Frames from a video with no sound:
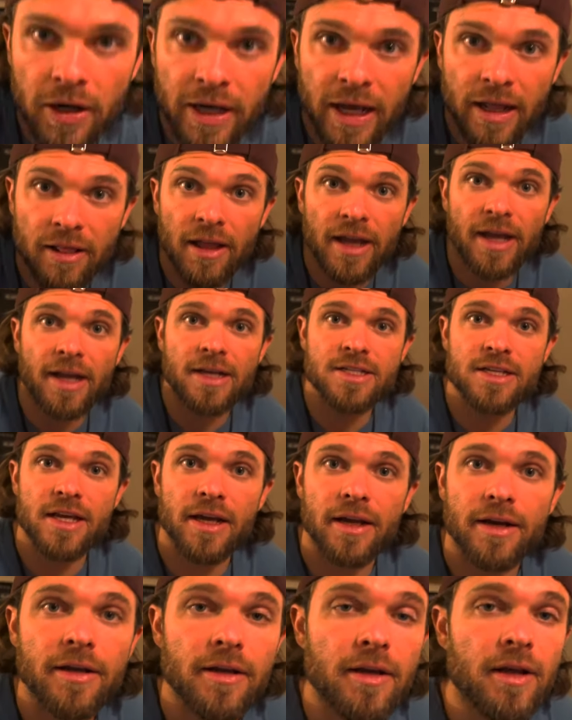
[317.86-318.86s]
Okay, like I
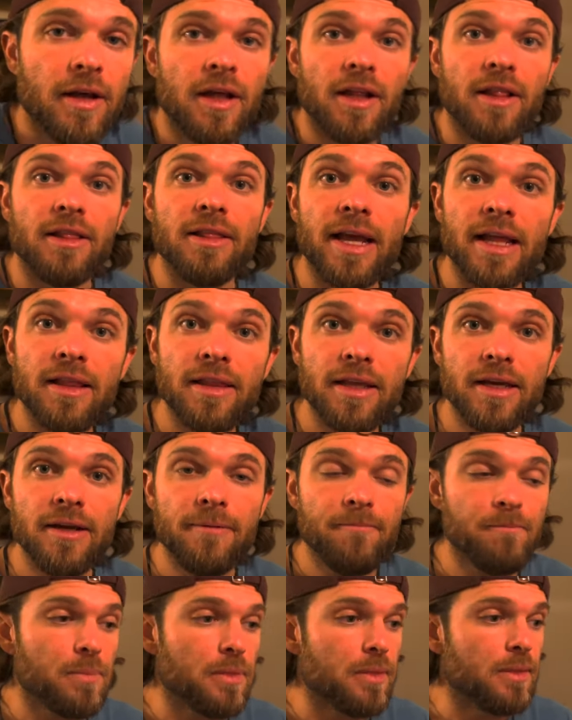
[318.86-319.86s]
said,
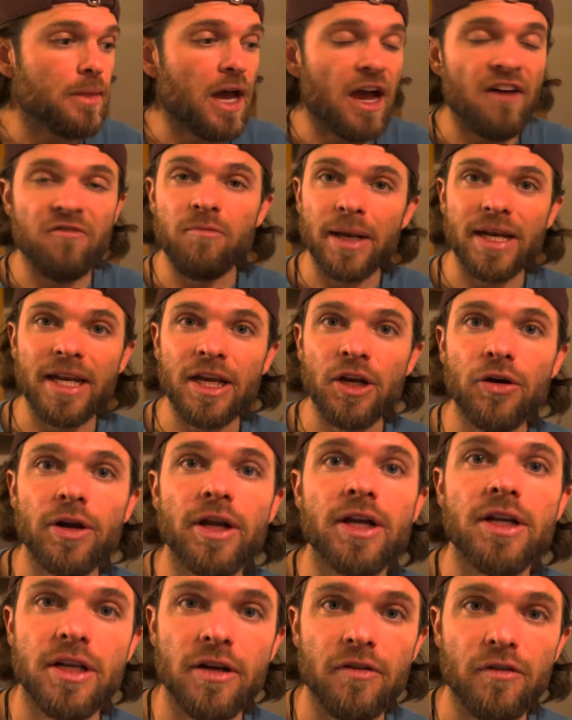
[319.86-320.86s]
lately I've been
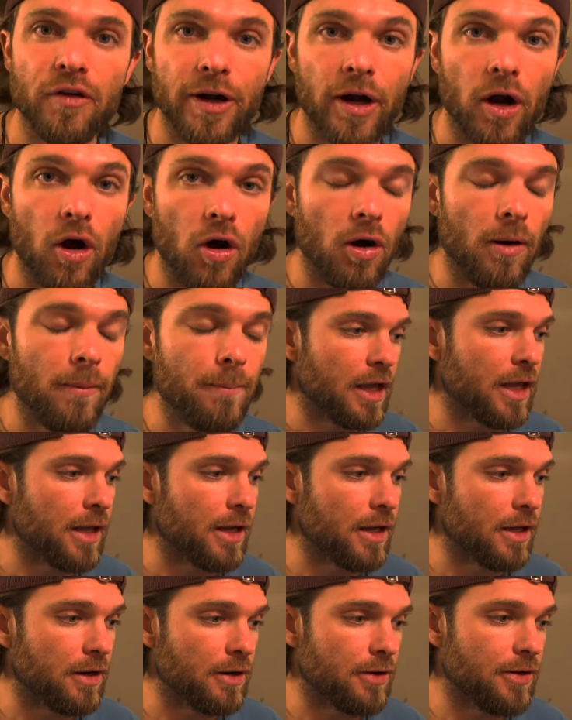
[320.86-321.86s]
hearing a different call,
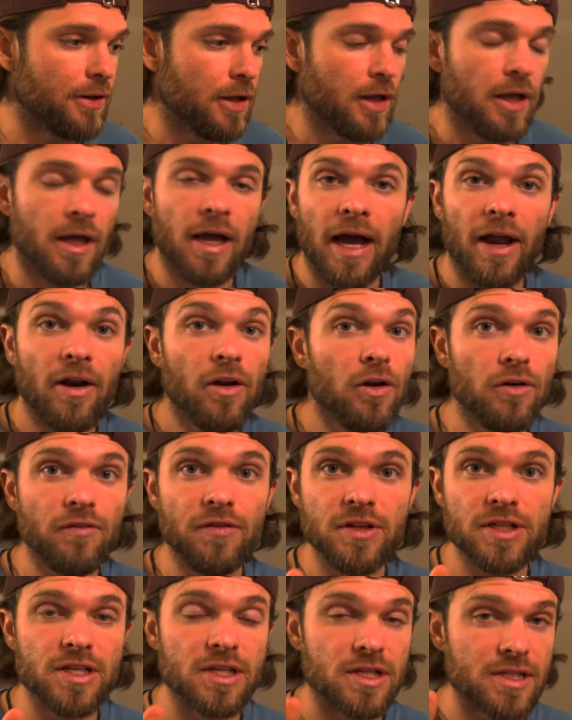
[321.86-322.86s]
and I don't know if
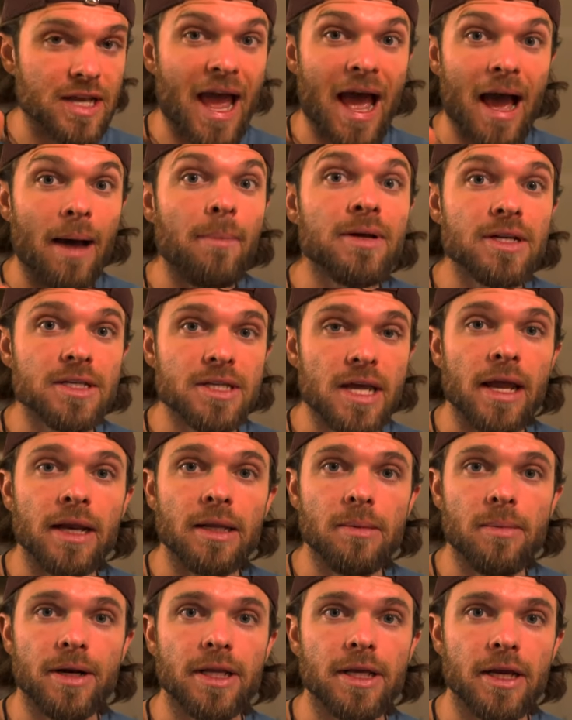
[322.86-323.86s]
this has happened to
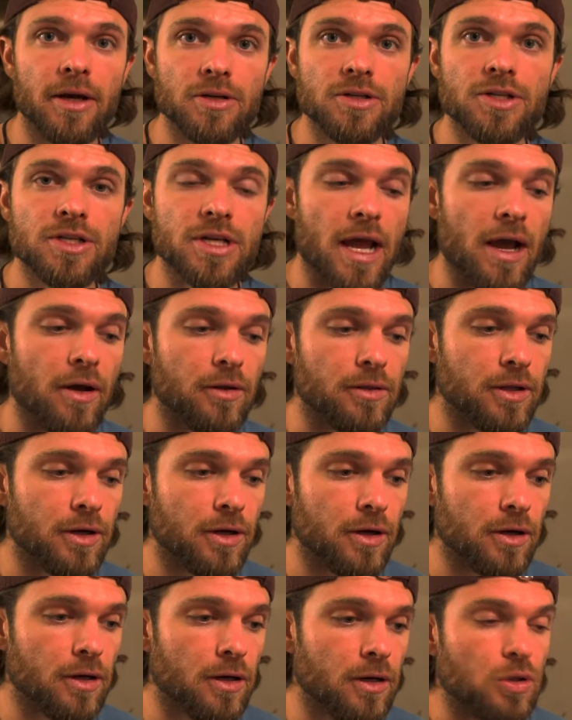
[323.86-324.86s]
anybody else out
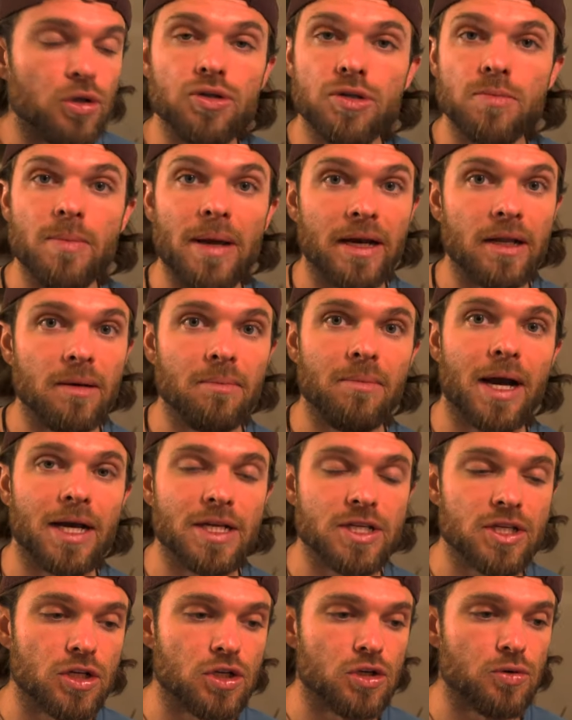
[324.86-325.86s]
there who's been in my
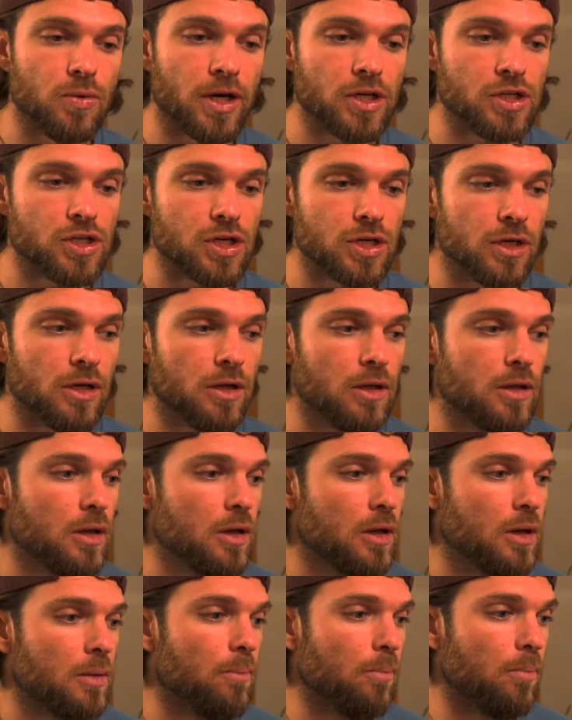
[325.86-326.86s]
situation,
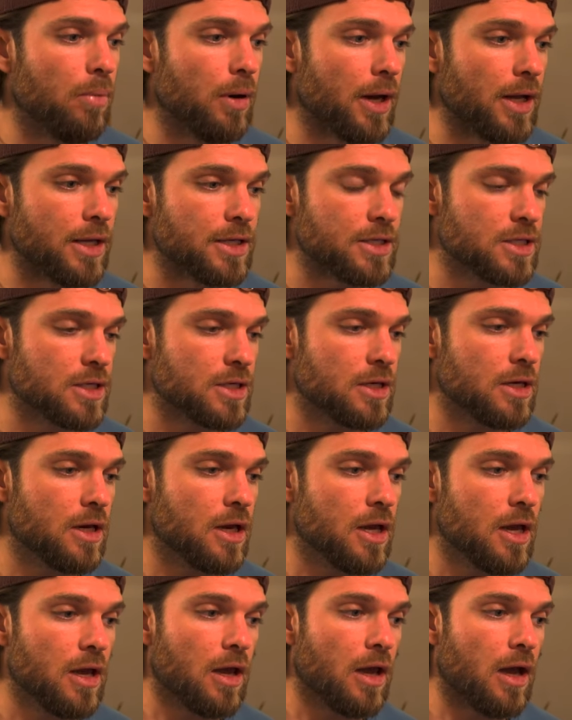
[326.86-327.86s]
but
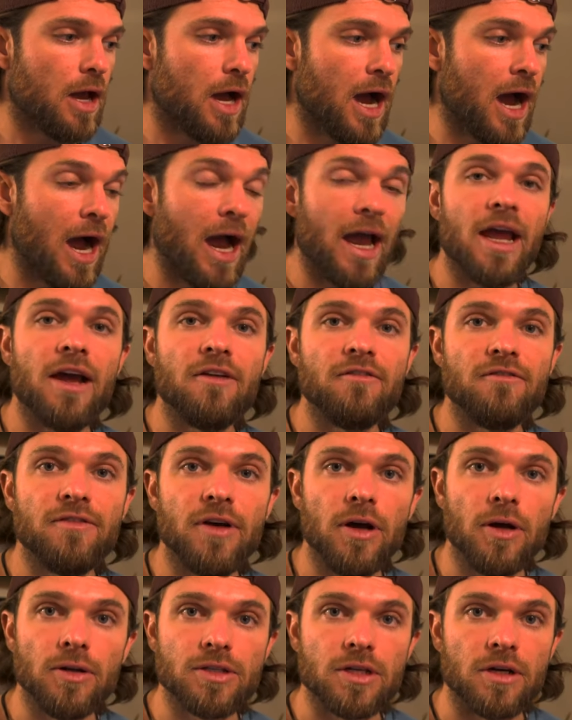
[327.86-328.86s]
I have
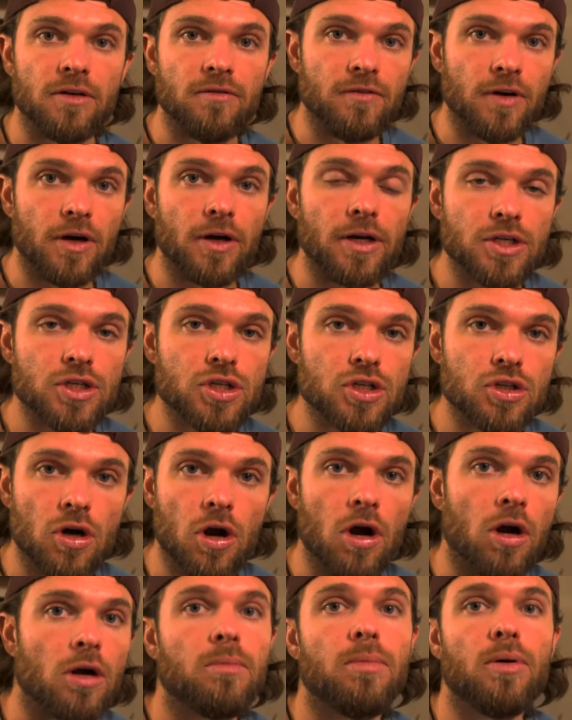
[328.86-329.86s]
felt a very
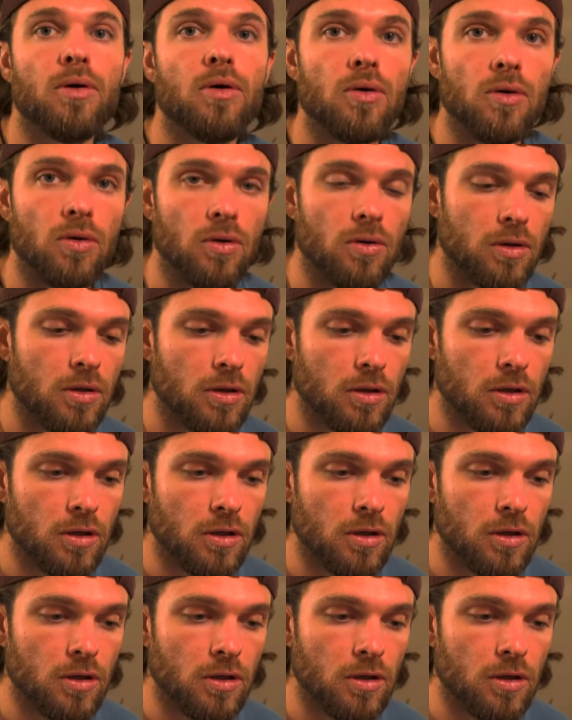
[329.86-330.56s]
strong pull